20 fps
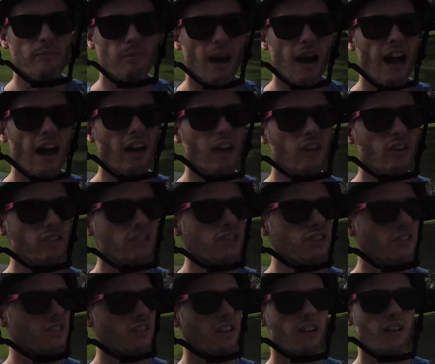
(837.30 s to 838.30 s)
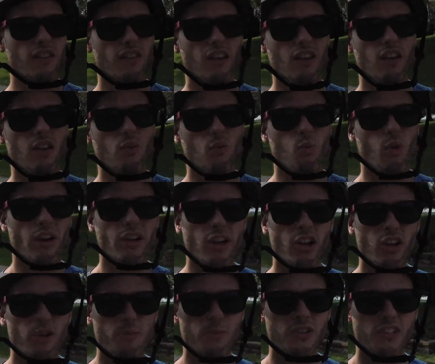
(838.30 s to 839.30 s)
miles, the
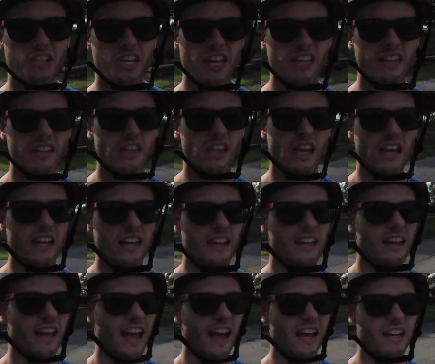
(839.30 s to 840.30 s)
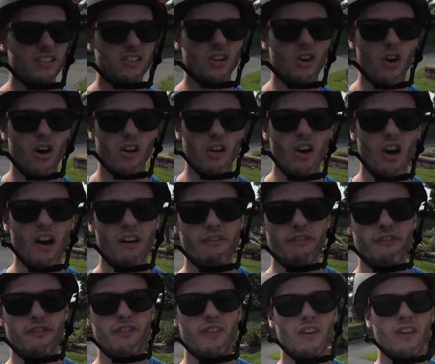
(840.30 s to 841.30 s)
100% light has gone off
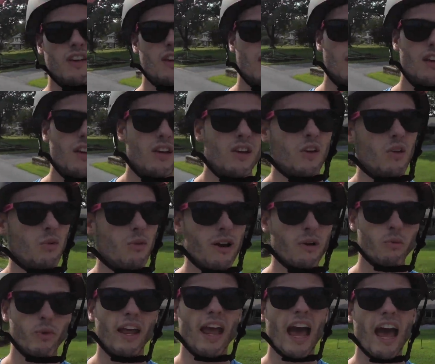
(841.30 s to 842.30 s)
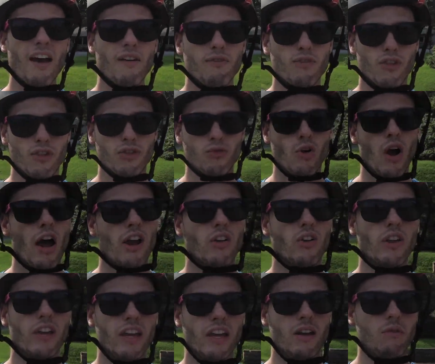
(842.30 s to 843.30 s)
when we have the throttle
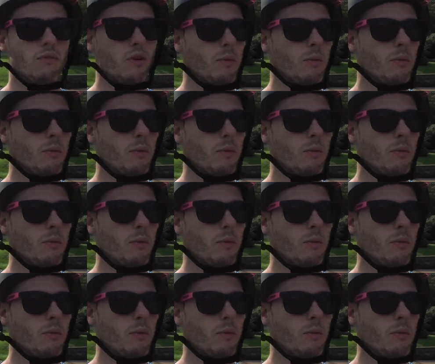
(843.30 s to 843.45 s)
in. When